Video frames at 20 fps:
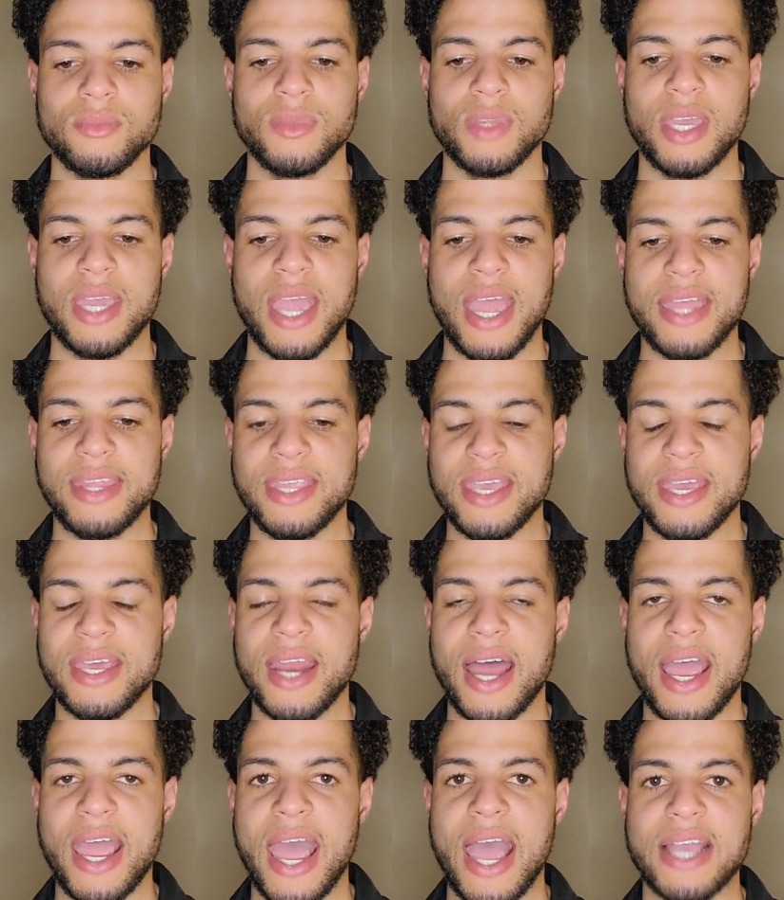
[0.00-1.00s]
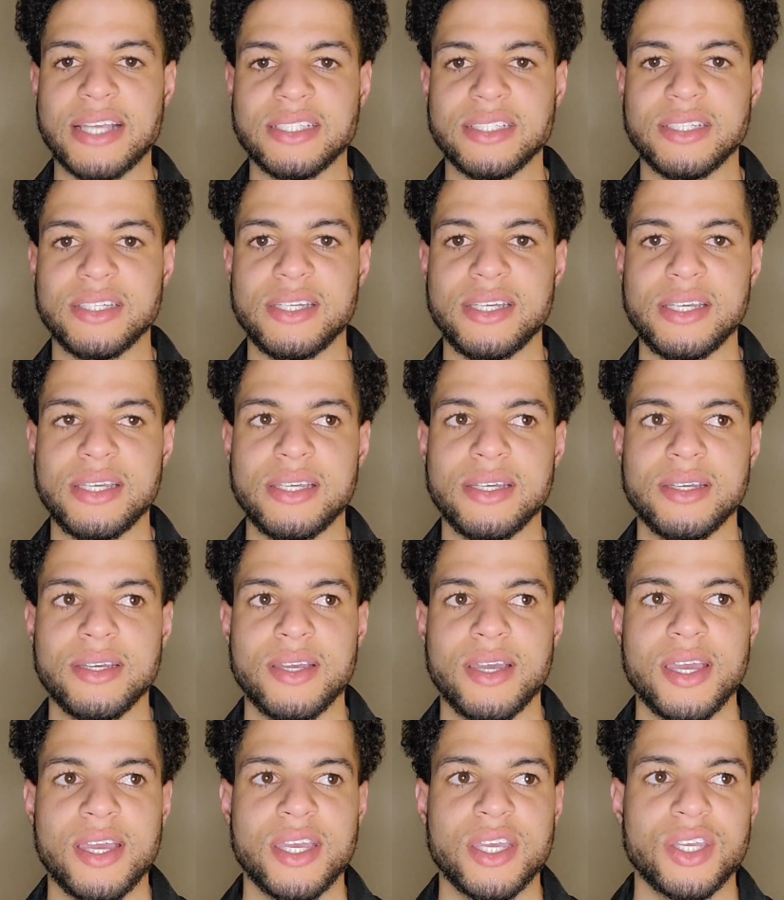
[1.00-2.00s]
and then I actually
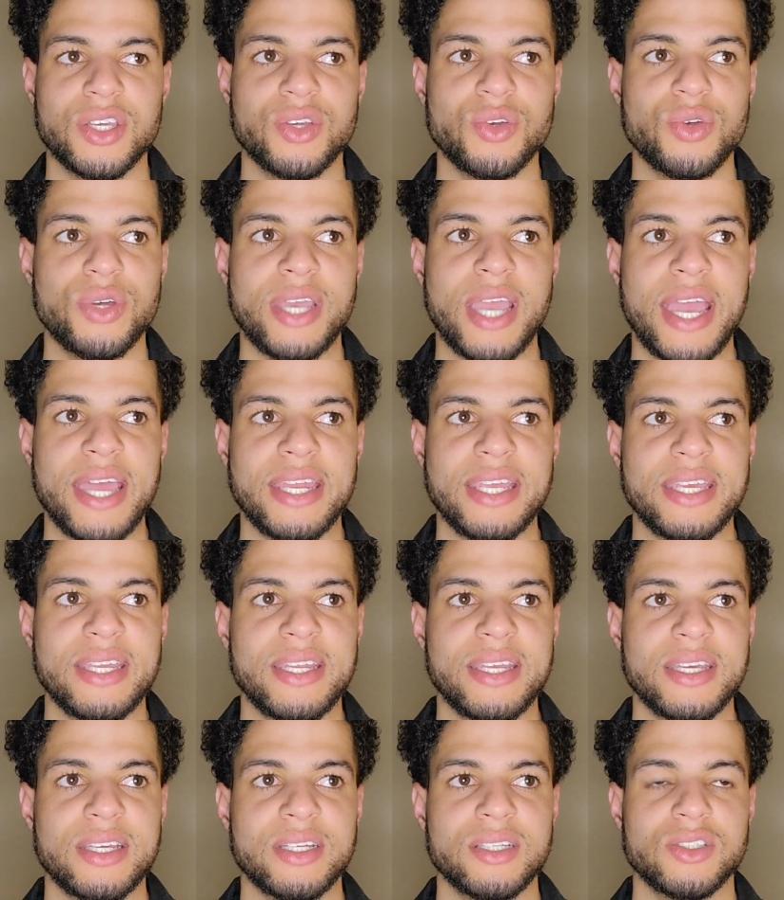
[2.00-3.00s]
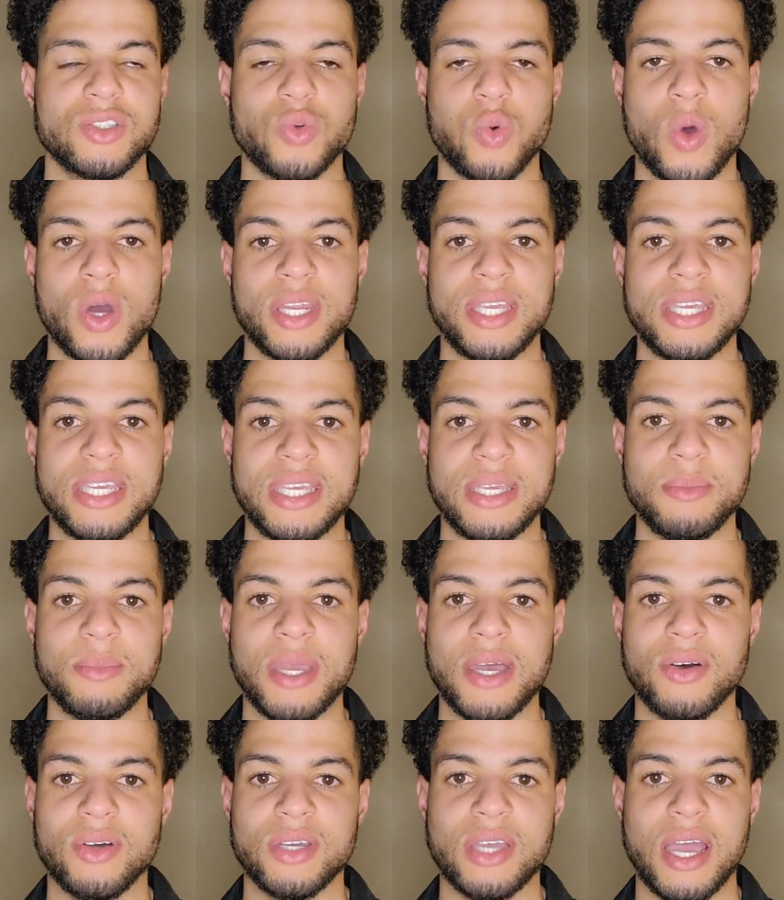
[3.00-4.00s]
created 20
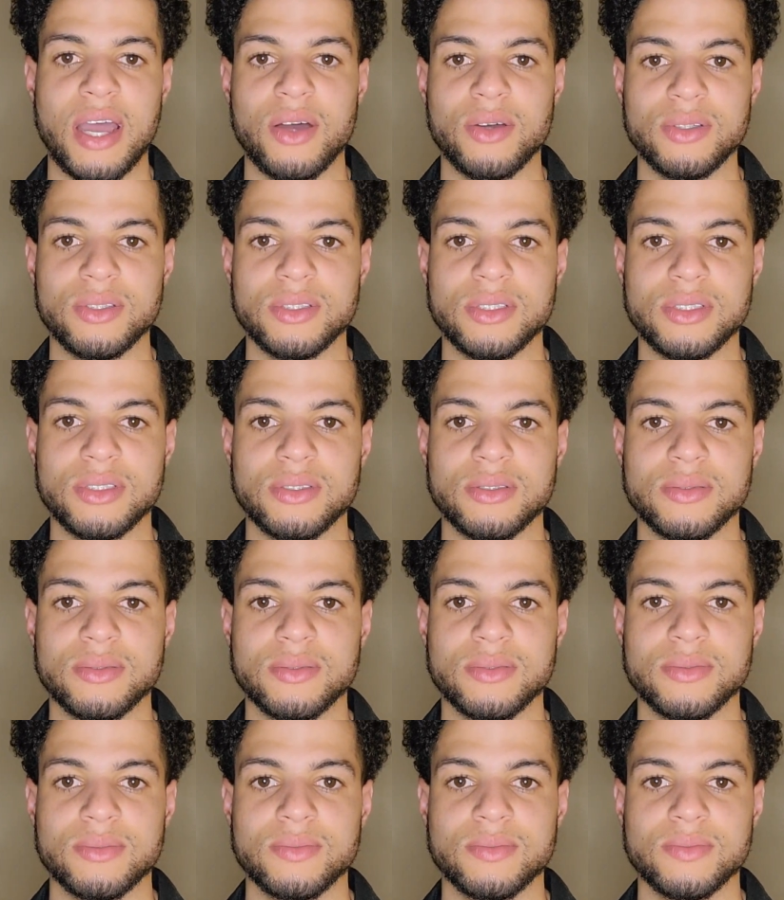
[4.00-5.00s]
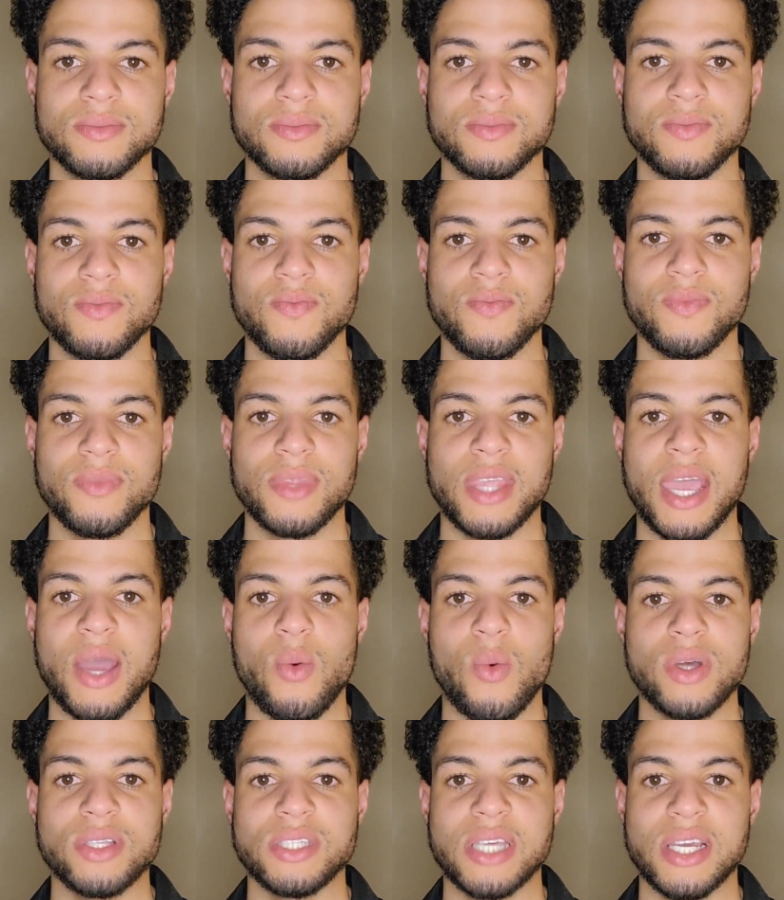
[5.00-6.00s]
email accounts and
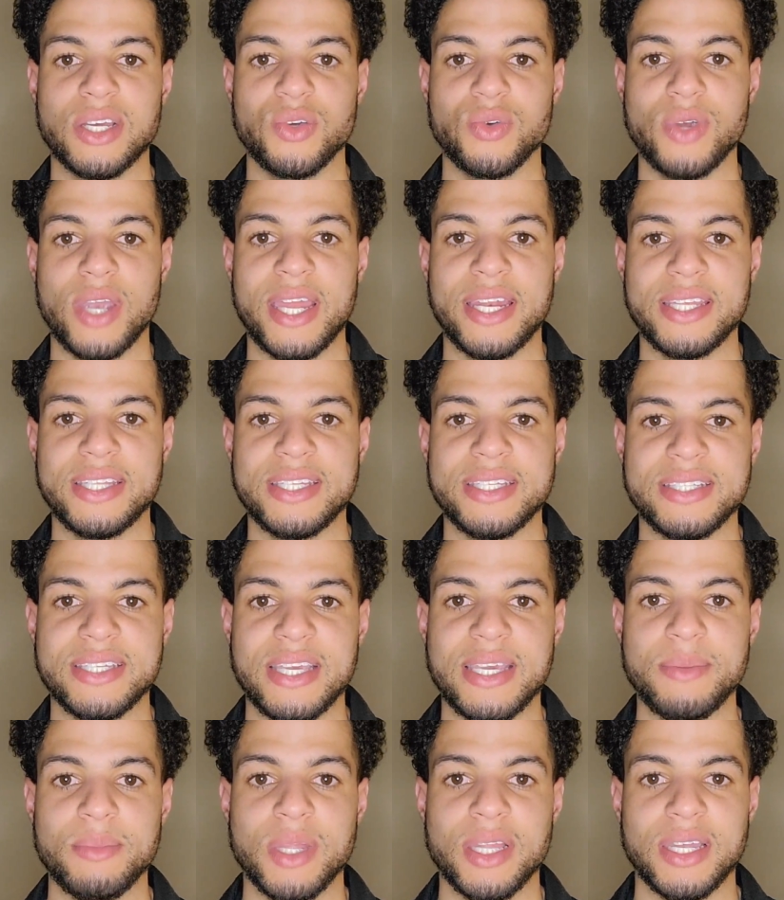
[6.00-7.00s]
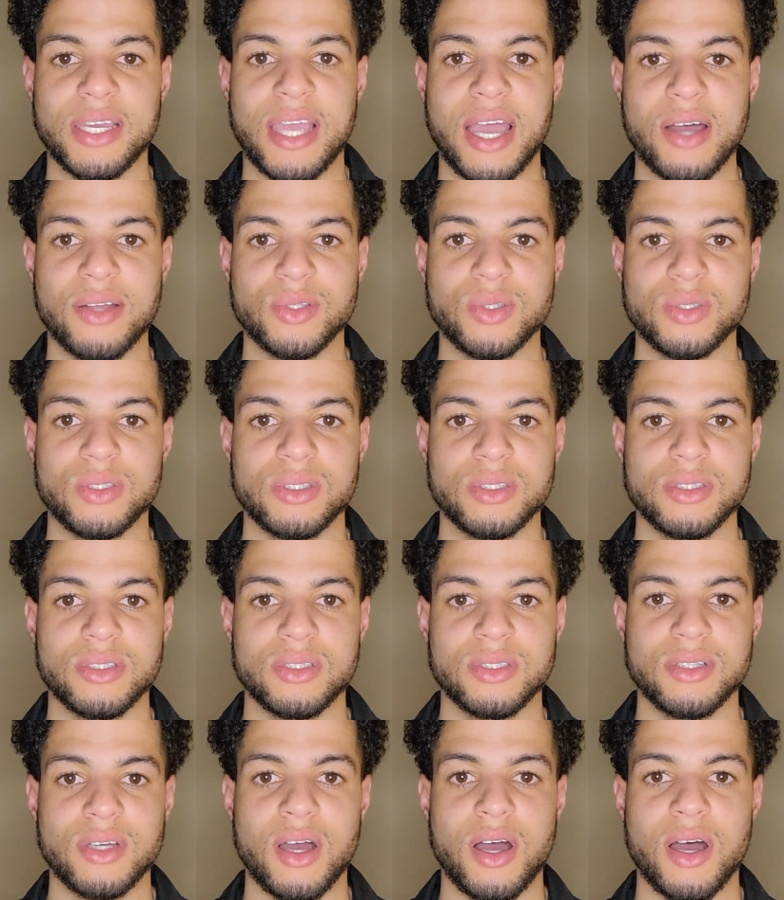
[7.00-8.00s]
once I created these email accounts
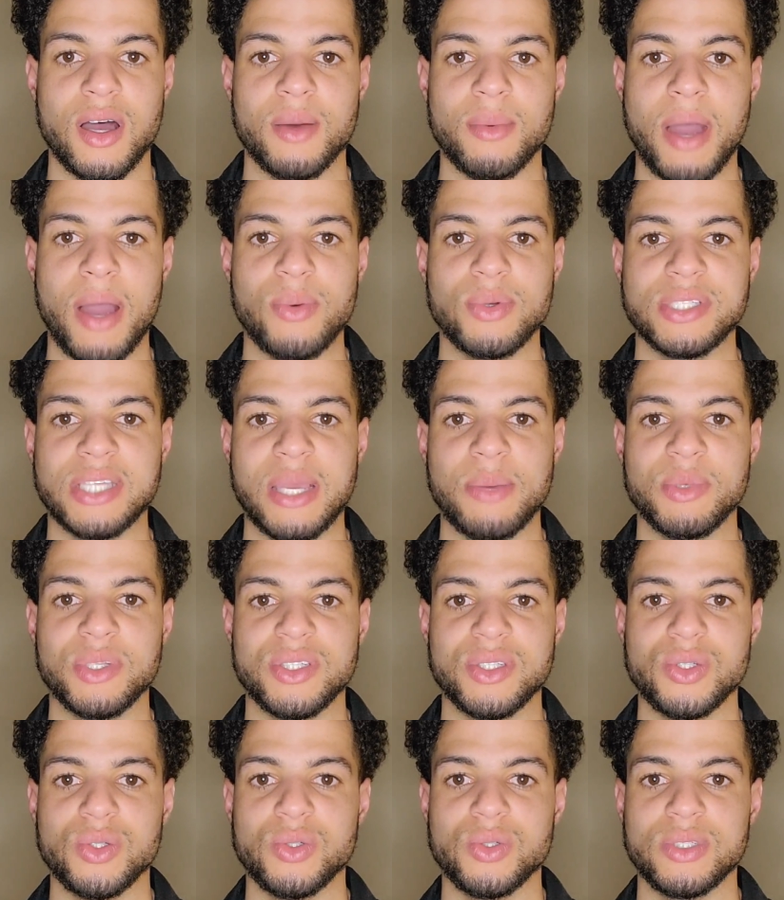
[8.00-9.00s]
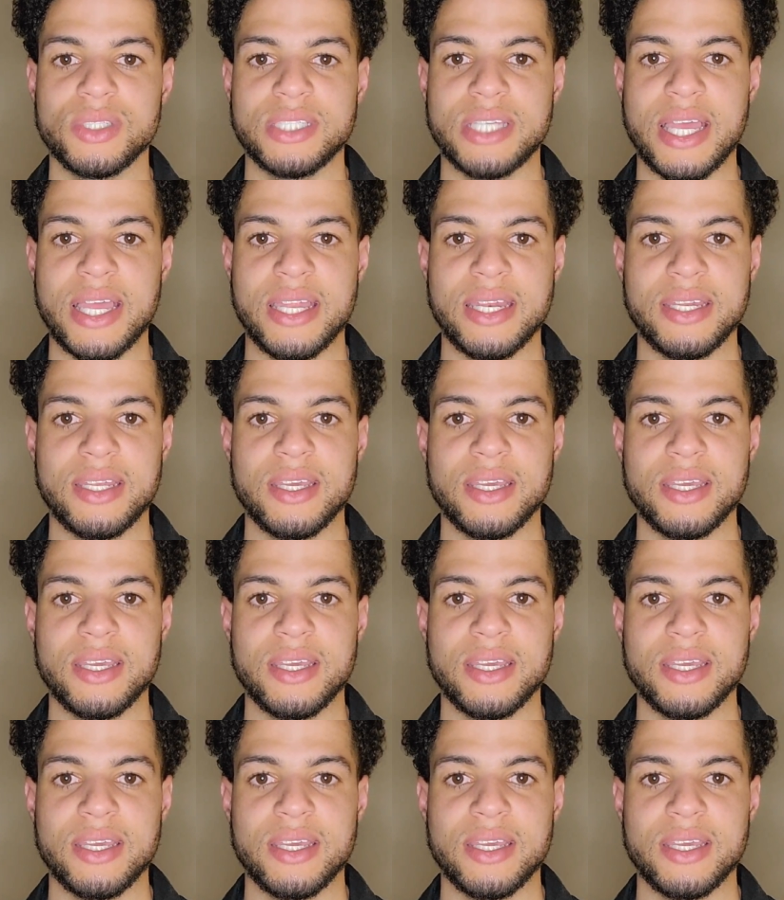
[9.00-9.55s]
um, I was able to send